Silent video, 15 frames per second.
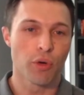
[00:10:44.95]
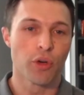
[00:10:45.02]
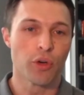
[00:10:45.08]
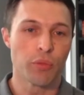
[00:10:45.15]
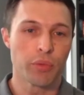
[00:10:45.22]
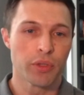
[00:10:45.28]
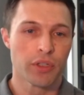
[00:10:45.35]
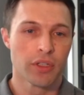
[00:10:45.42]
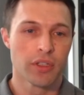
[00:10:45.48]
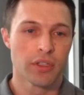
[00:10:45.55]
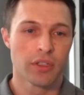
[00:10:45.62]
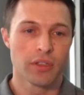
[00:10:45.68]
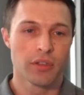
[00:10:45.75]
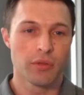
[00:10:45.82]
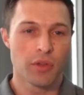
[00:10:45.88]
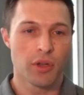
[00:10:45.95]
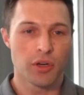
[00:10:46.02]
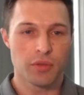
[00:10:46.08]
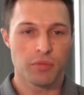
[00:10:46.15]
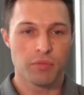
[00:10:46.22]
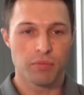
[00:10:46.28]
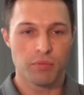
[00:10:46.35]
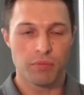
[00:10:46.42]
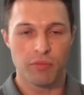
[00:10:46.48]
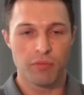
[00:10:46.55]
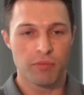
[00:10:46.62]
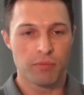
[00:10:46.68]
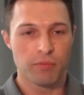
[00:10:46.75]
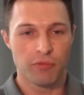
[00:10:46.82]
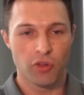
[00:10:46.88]
group, there's
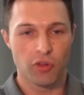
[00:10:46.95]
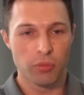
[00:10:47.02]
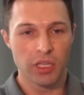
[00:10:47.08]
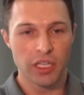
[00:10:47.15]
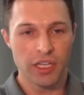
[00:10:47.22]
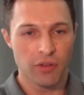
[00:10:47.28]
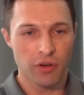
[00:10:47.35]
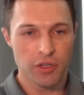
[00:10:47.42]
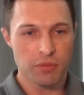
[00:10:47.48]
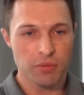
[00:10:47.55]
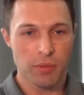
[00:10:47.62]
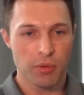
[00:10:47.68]
full believers.